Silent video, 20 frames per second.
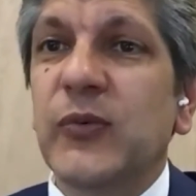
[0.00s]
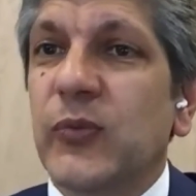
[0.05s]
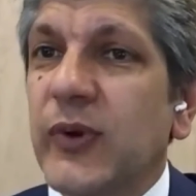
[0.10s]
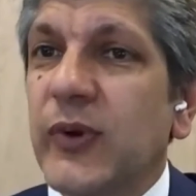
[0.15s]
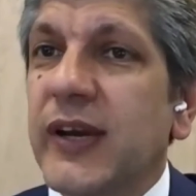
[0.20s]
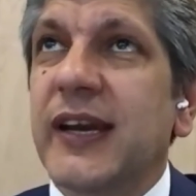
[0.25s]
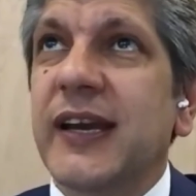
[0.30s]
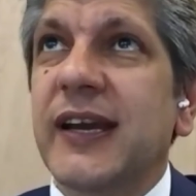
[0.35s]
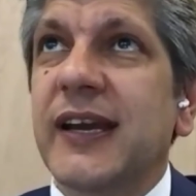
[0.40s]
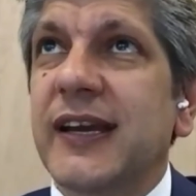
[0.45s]

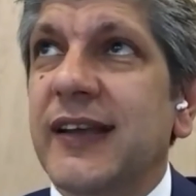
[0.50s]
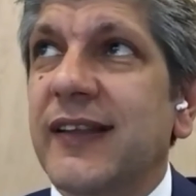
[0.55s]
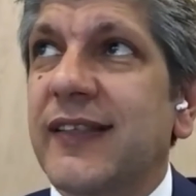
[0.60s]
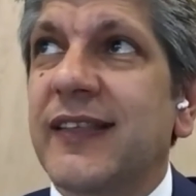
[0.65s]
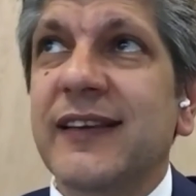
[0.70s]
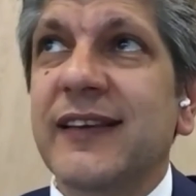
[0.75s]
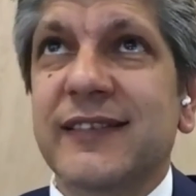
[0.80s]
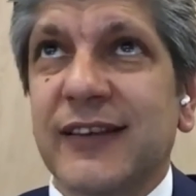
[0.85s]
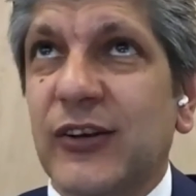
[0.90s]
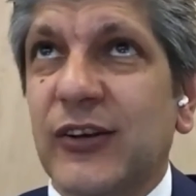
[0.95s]
where
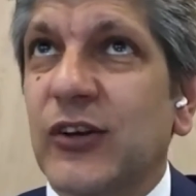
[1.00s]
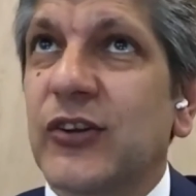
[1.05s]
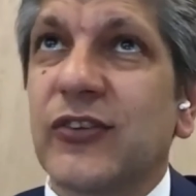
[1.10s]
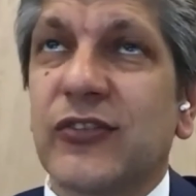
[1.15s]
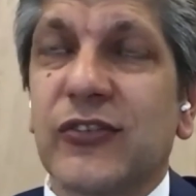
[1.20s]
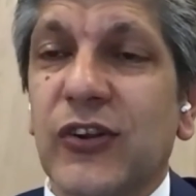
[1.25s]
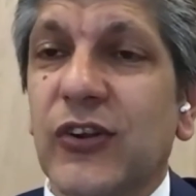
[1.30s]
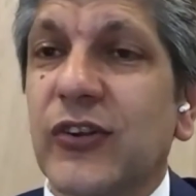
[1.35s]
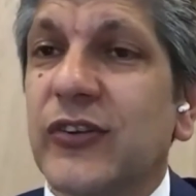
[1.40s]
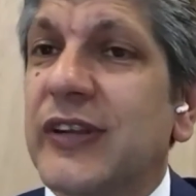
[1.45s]
things are going to
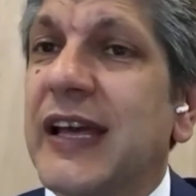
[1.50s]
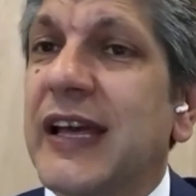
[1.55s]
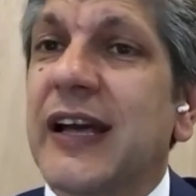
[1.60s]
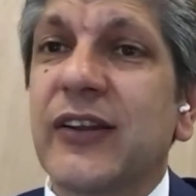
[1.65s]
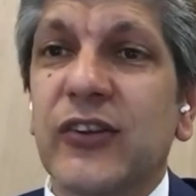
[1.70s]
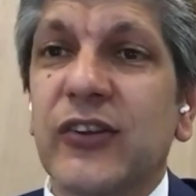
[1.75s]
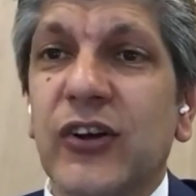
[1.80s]
slow down,